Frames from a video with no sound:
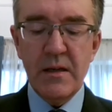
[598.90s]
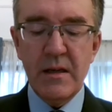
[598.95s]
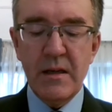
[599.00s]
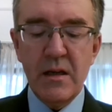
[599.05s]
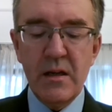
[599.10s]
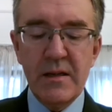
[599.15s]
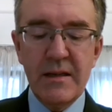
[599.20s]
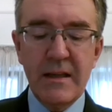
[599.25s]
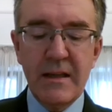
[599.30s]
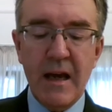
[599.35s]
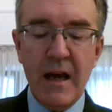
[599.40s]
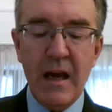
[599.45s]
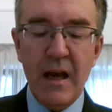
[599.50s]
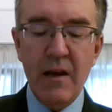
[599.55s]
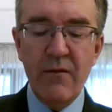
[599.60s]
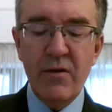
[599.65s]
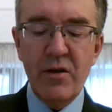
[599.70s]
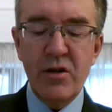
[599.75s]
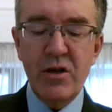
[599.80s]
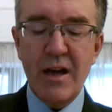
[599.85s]
scale
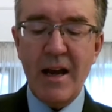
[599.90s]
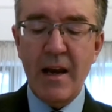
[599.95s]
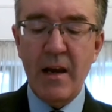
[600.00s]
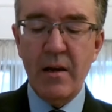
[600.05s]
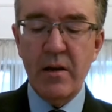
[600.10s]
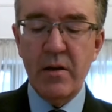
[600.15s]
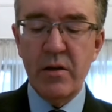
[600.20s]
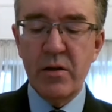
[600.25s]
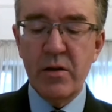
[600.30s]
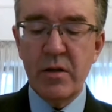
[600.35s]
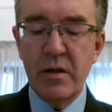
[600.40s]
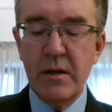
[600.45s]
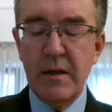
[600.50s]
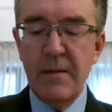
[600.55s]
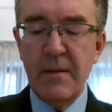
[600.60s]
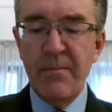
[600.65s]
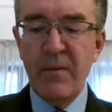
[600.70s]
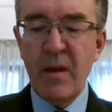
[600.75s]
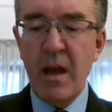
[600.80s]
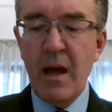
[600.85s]
of the challenge.
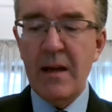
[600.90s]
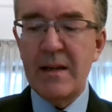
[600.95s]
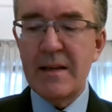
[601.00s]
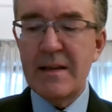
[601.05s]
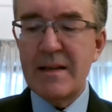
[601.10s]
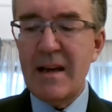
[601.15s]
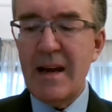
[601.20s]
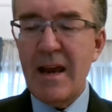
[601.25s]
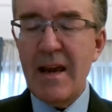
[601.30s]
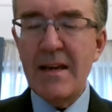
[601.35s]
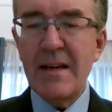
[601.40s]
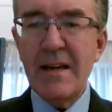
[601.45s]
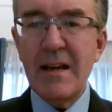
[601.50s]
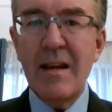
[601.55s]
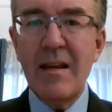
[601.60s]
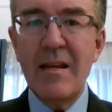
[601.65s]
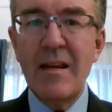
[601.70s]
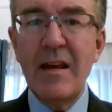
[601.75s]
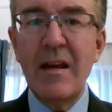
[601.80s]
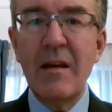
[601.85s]
And it's led, I
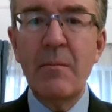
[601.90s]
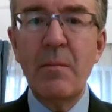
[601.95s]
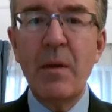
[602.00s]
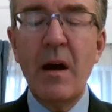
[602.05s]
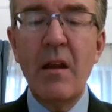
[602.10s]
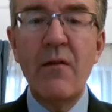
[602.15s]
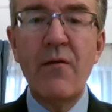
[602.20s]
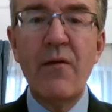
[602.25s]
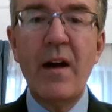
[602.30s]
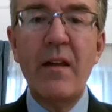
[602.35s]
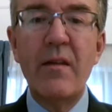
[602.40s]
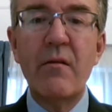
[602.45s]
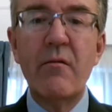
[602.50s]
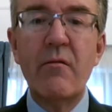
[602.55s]
think, by the fact that